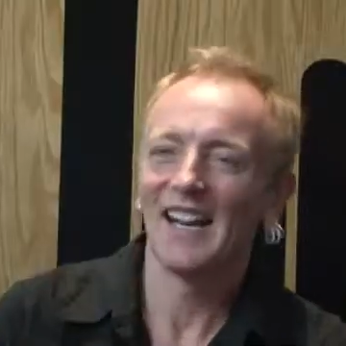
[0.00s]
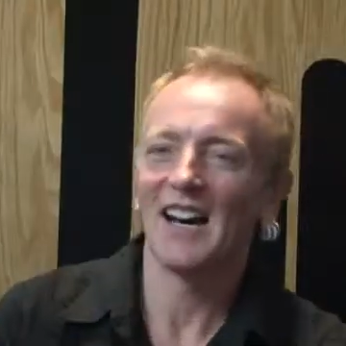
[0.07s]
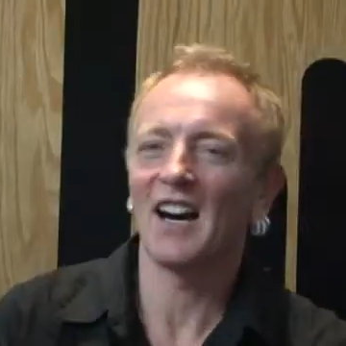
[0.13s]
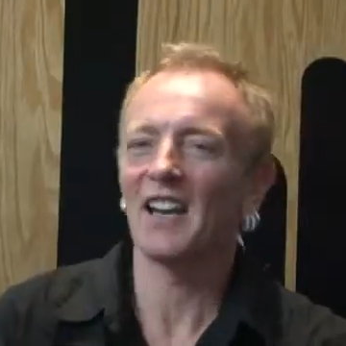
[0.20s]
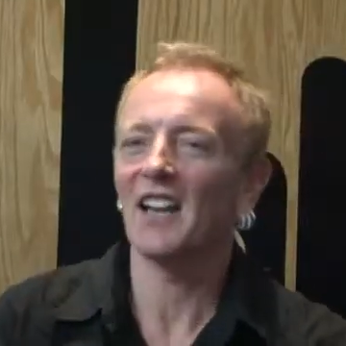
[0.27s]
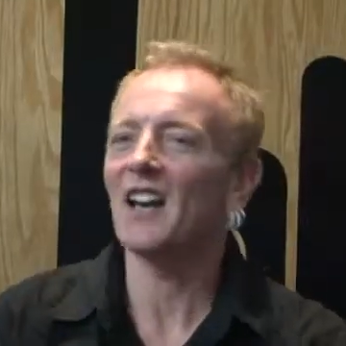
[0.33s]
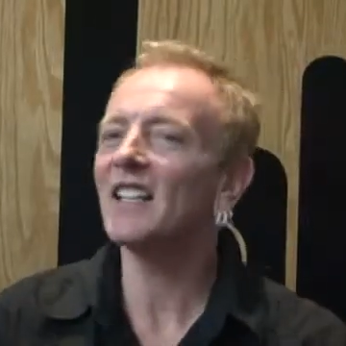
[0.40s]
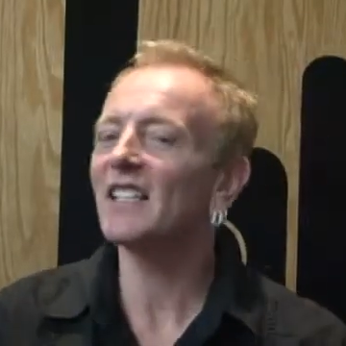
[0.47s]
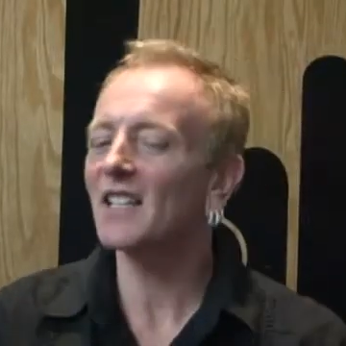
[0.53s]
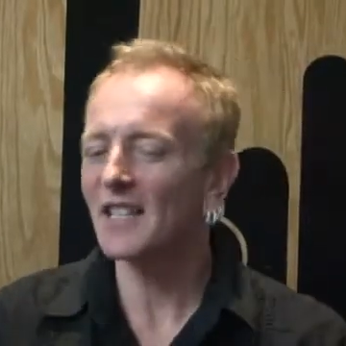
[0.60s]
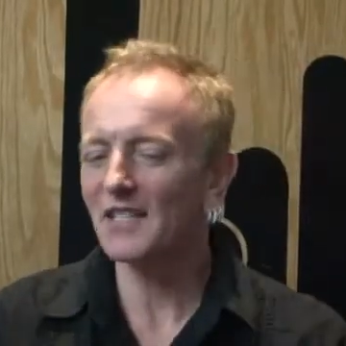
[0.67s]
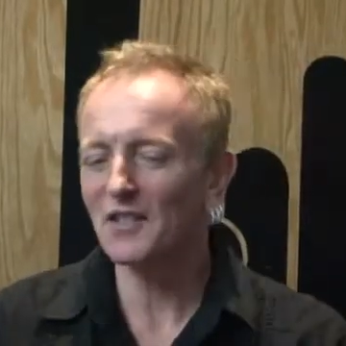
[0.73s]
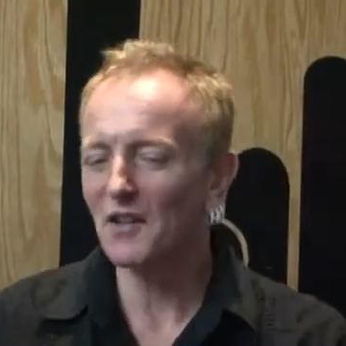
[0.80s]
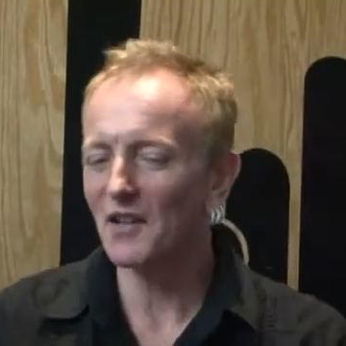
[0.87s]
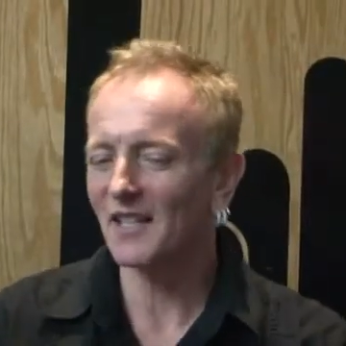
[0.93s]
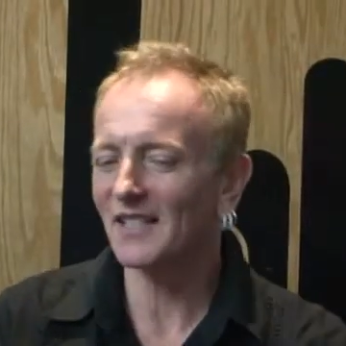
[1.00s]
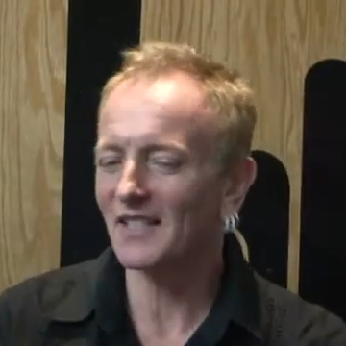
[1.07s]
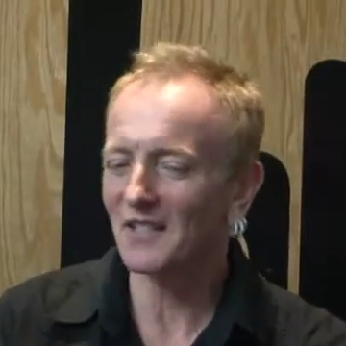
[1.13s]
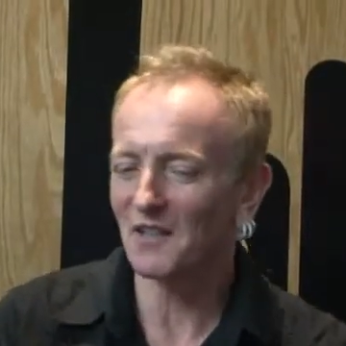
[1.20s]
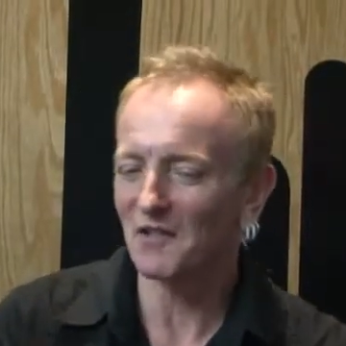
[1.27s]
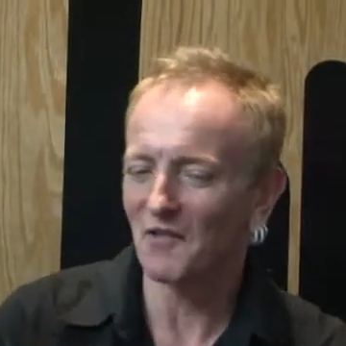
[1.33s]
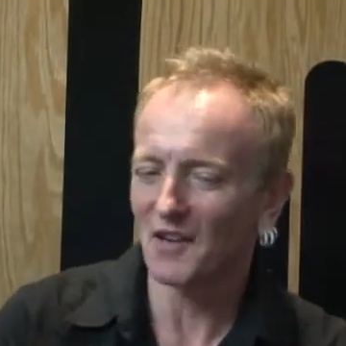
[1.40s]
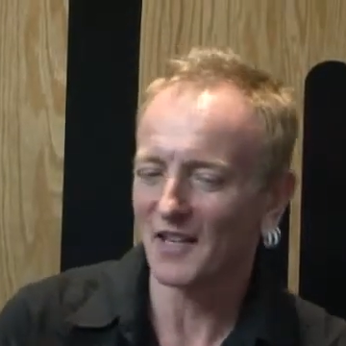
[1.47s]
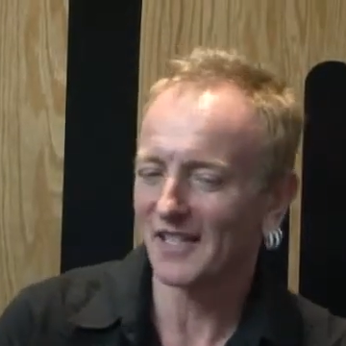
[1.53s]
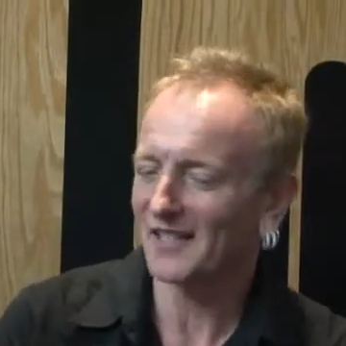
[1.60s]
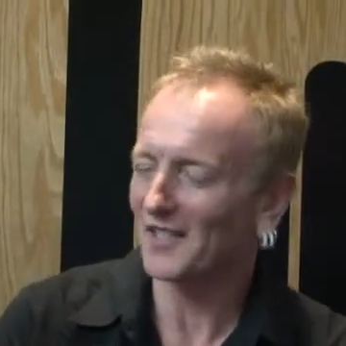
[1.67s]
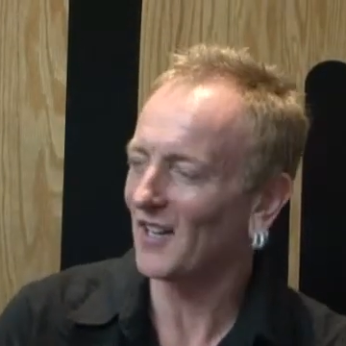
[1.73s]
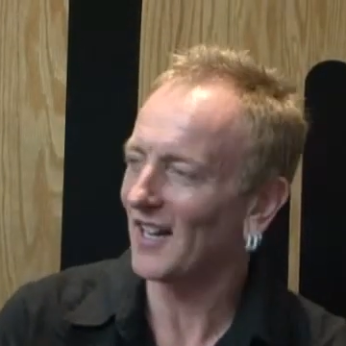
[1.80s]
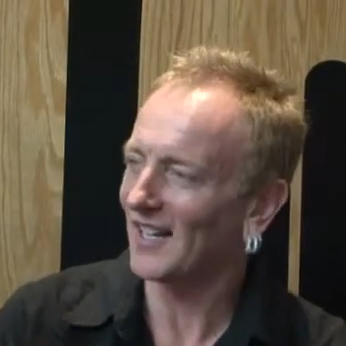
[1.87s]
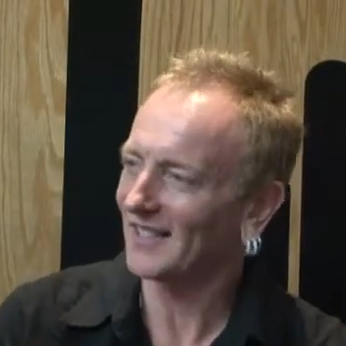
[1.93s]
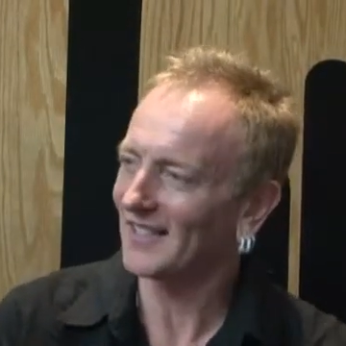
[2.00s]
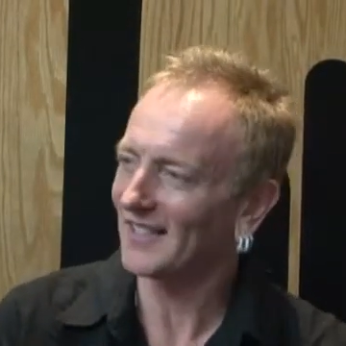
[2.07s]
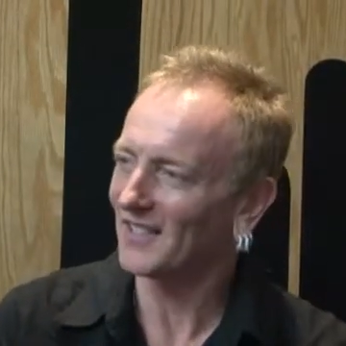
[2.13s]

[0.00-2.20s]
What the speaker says: Oh, no, it's not rocket science.